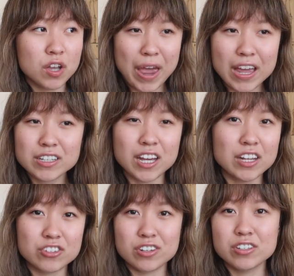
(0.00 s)
pay
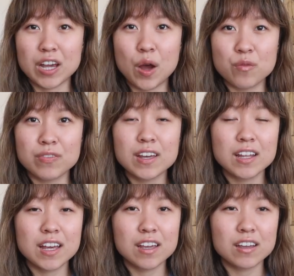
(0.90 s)
attention to how I'm
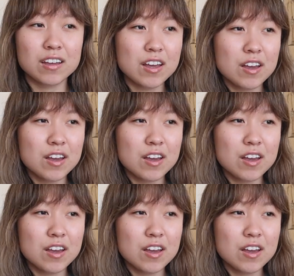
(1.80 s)
feeling